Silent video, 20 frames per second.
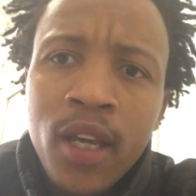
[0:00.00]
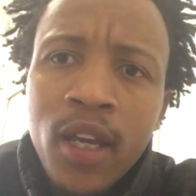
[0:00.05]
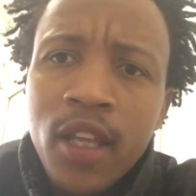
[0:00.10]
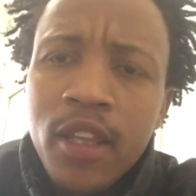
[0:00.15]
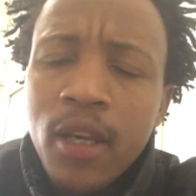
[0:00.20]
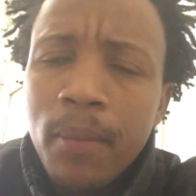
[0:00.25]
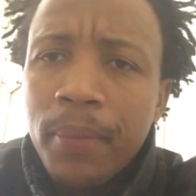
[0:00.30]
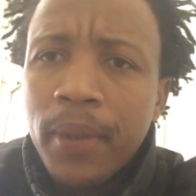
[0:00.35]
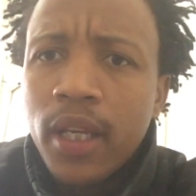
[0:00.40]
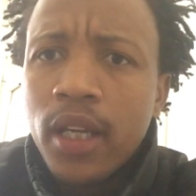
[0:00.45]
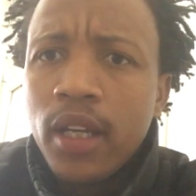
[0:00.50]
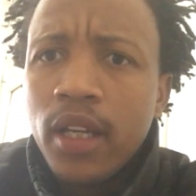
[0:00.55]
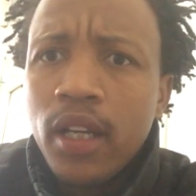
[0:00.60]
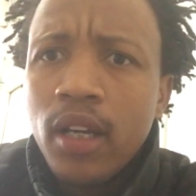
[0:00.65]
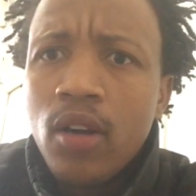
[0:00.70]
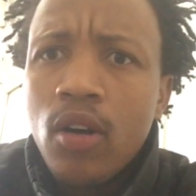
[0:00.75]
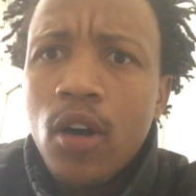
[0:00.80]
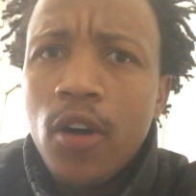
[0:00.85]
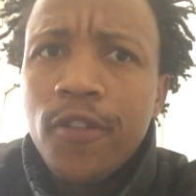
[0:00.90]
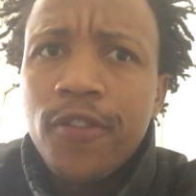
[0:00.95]
In the
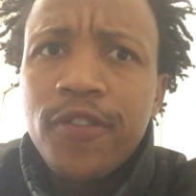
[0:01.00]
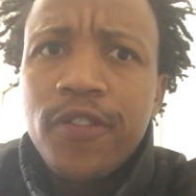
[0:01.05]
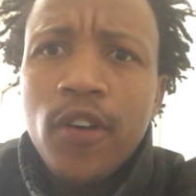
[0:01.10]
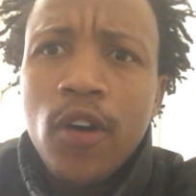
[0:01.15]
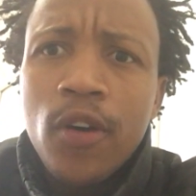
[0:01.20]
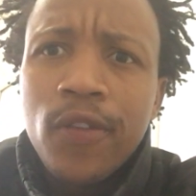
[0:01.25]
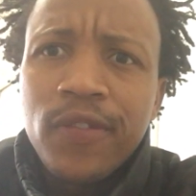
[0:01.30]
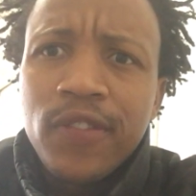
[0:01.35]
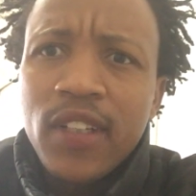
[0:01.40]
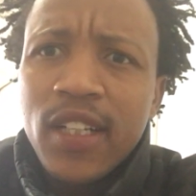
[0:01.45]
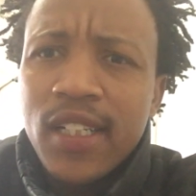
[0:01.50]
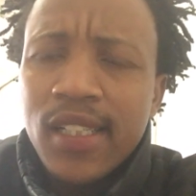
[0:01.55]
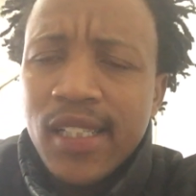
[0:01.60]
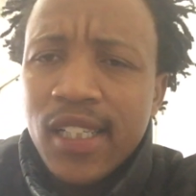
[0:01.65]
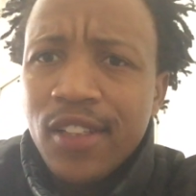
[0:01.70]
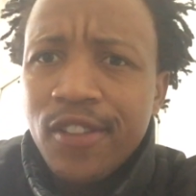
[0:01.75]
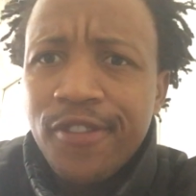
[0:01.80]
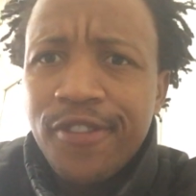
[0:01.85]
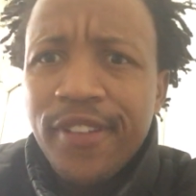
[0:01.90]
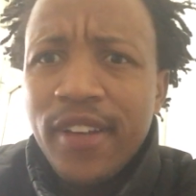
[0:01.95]
beginning of the
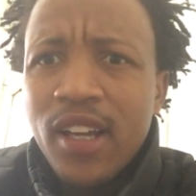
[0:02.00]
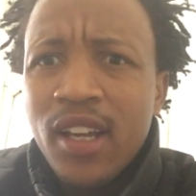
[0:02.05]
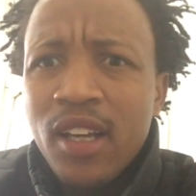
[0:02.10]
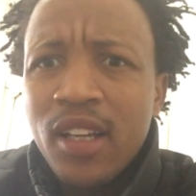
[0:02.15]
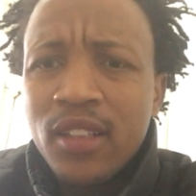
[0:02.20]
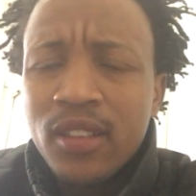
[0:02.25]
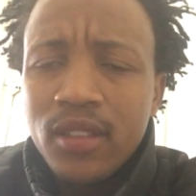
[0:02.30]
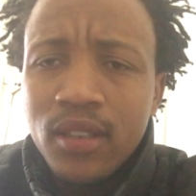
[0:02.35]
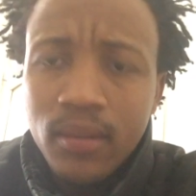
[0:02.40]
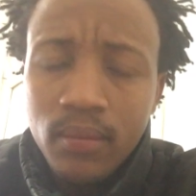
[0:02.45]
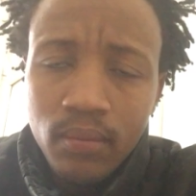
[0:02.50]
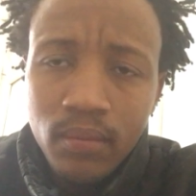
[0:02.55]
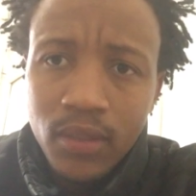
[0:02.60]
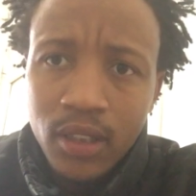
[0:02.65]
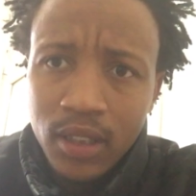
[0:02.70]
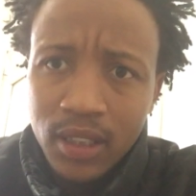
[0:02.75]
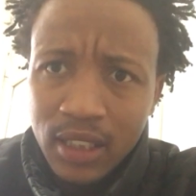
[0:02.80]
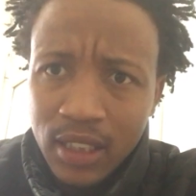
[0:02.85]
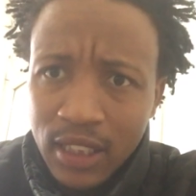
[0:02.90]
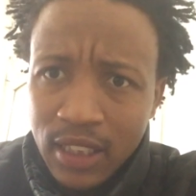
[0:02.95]
transfer
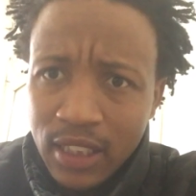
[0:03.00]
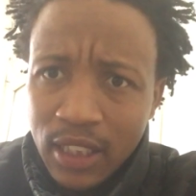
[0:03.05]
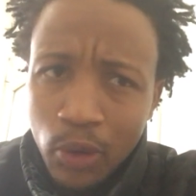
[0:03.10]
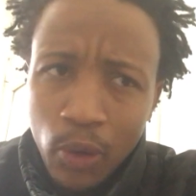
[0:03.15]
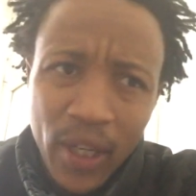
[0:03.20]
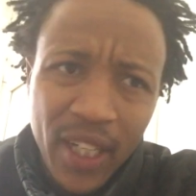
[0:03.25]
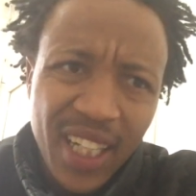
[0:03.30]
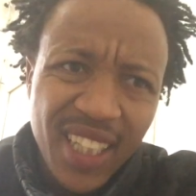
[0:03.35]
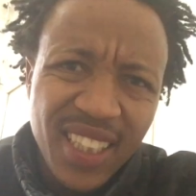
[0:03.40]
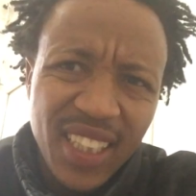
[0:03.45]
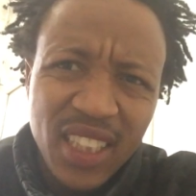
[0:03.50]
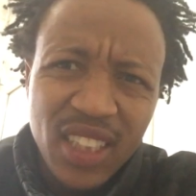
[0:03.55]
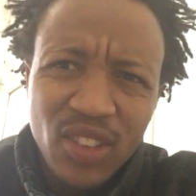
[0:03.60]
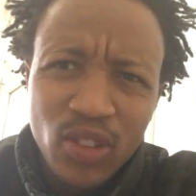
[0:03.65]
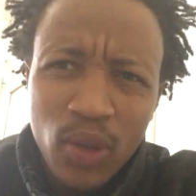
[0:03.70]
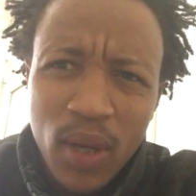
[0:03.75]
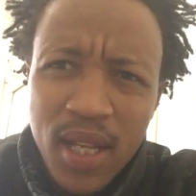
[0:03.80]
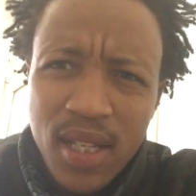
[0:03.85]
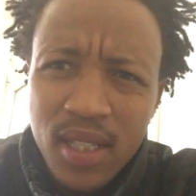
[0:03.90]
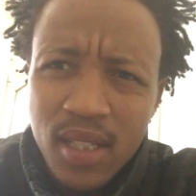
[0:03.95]
season, when Kaizer Chiefs
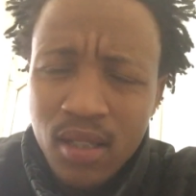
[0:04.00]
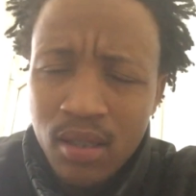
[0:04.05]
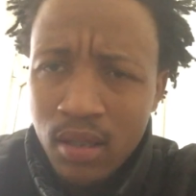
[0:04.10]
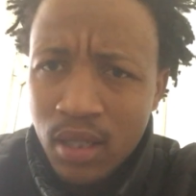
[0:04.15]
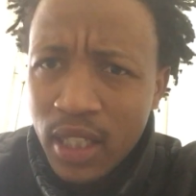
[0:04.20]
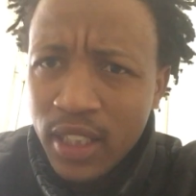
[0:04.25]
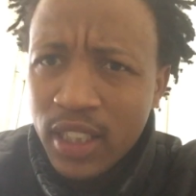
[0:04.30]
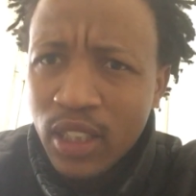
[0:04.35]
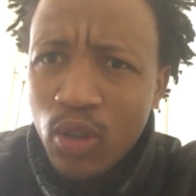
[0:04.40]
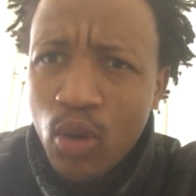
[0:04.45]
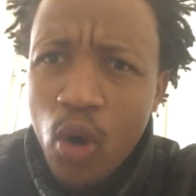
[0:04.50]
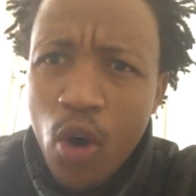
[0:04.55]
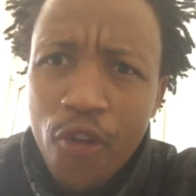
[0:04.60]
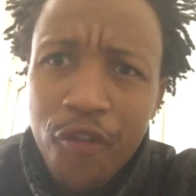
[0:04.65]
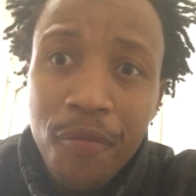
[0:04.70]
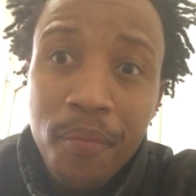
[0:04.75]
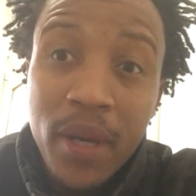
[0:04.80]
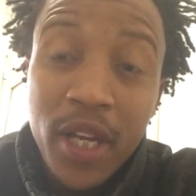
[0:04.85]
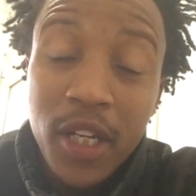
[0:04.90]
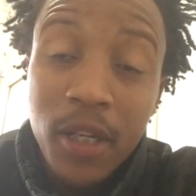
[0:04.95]
was letting go
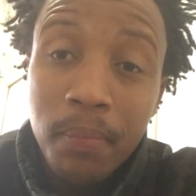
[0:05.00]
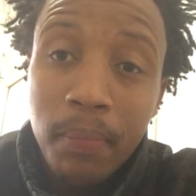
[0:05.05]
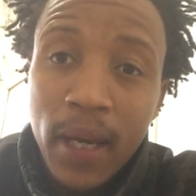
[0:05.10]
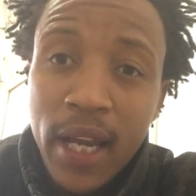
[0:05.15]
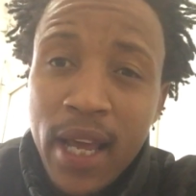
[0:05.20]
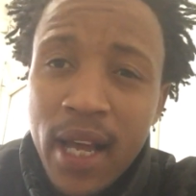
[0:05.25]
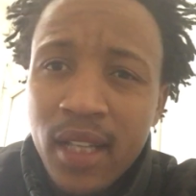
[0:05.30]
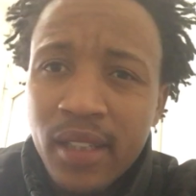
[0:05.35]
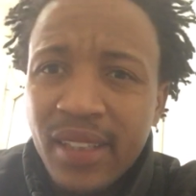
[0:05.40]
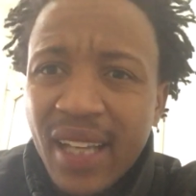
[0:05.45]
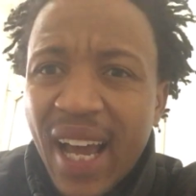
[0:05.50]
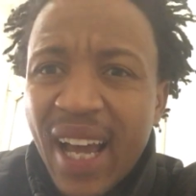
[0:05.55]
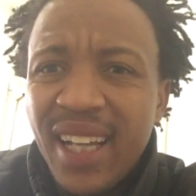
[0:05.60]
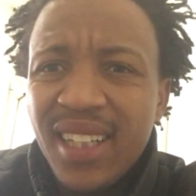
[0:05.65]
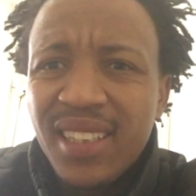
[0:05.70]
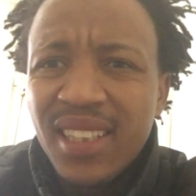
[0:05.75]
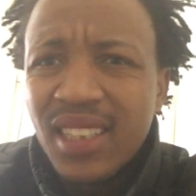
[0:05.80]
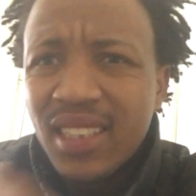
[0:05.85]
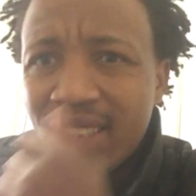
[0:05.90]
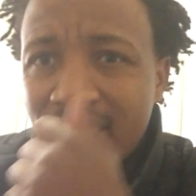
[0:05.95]
of many players, I
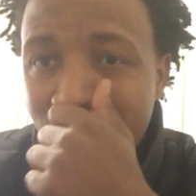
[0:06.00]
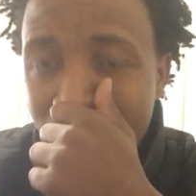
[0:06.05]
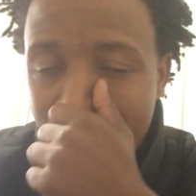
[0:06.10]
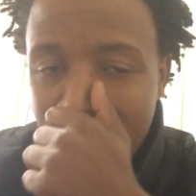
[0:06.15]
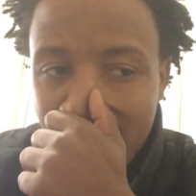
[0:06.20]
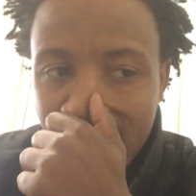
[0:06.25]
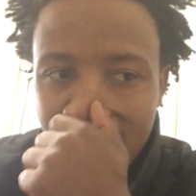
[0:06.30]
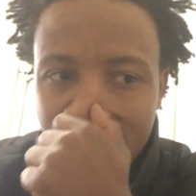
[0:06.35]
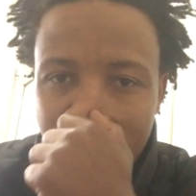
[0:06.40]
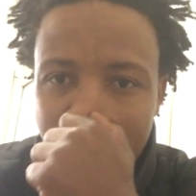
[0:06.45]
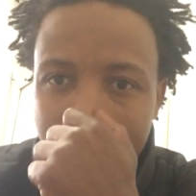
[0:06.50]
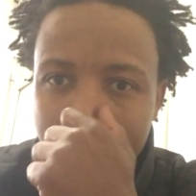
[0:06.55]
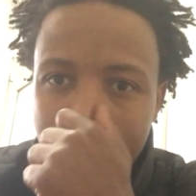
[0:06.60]
did say that.